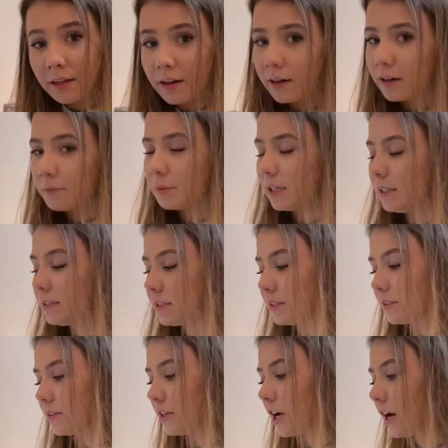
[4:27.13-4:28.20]
It's
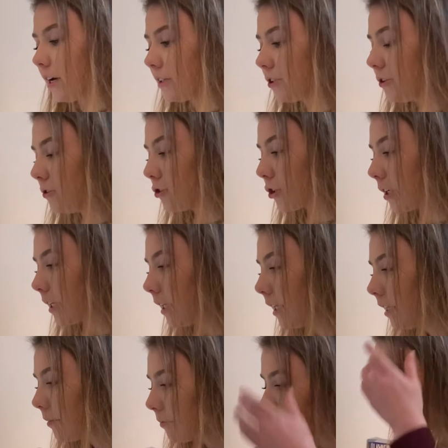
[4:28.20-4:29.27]
not too
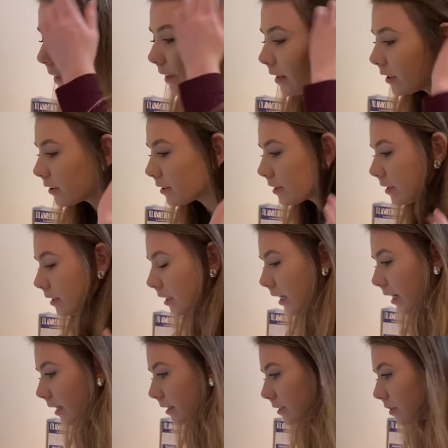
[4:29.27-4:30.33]
tricky. There's
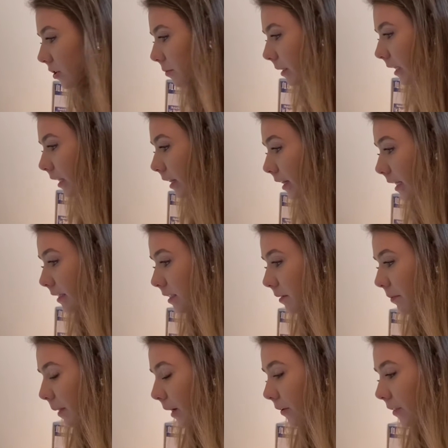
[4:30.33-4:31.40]
not too many things
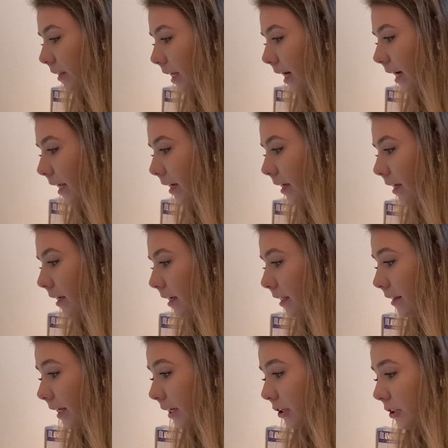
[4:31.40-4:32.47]
about that
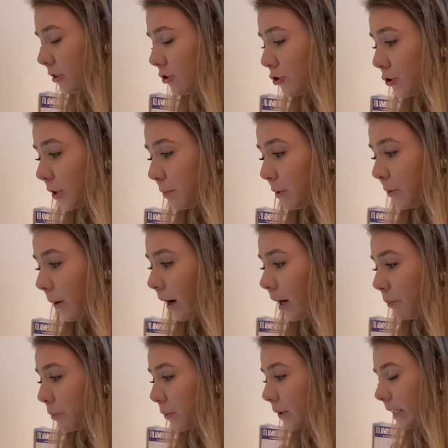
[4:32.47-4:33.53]
could trip you
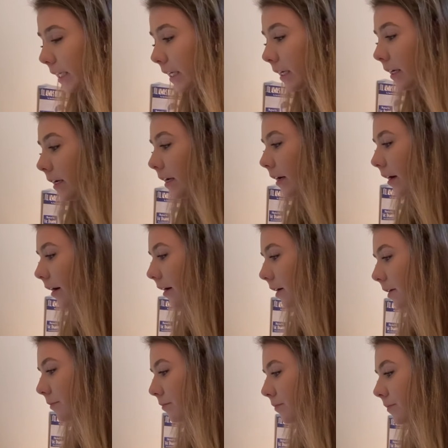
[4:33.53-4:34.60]
up really.
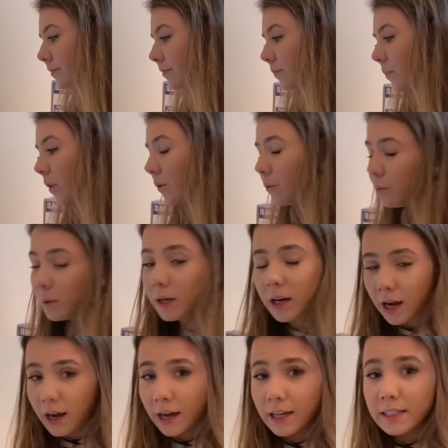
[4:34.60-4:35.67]

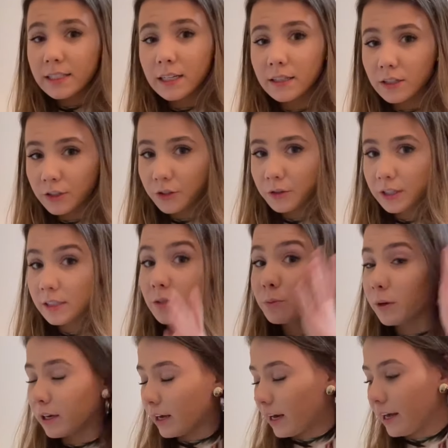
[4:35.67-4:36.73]
What I tend to notice,
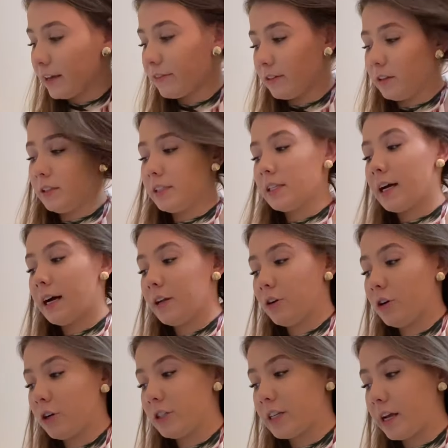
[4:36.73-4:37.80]
what I've at least had a
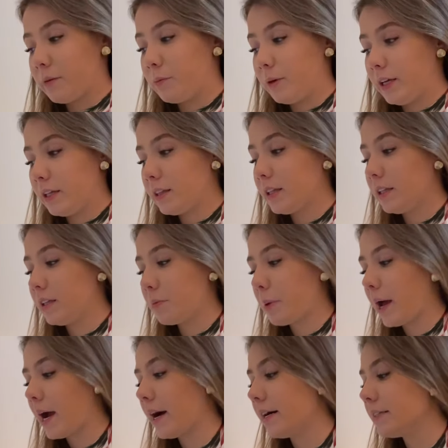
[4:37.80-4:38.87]
hard time with in the
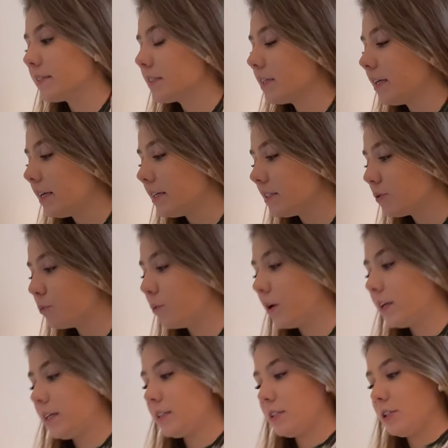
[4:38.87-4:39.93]
past, is
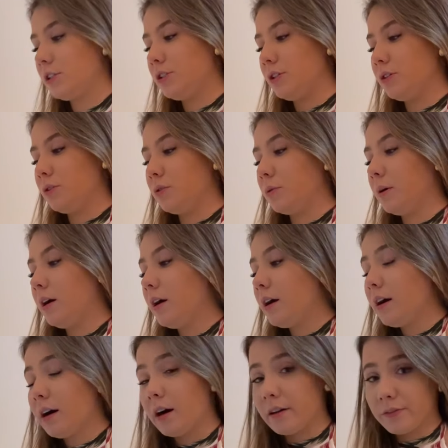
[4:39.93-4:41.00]
wanting to do
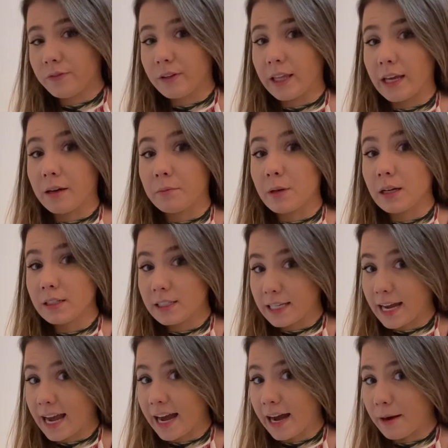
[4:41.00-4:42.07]
a flam
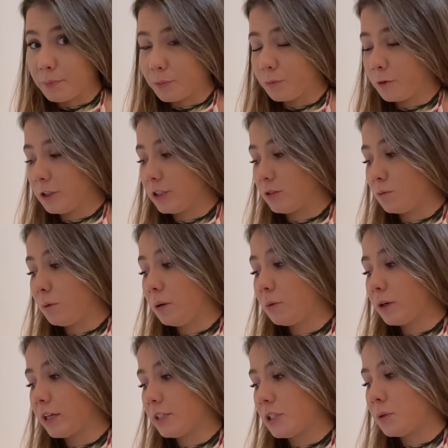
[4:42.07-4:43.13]
tap, which is what
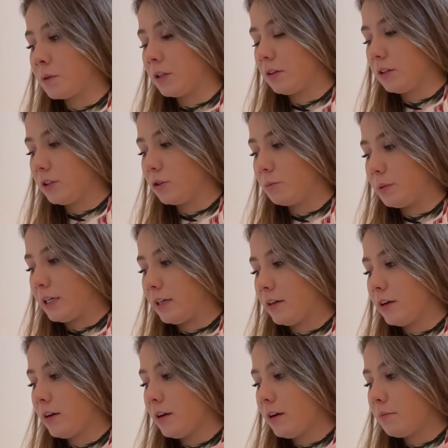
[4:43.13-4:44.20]
we'll get to in a little bit.
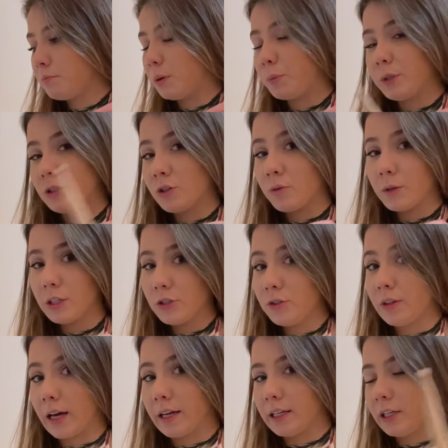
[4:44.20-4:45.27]
But we don't want to do
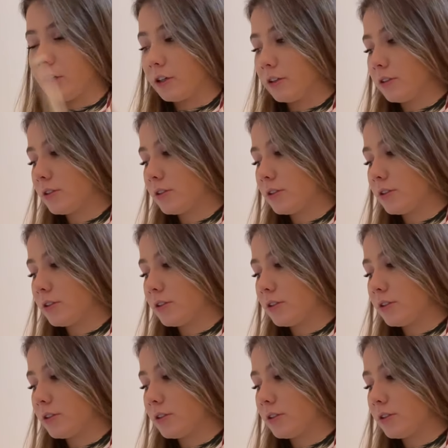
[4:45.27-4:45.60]
that here.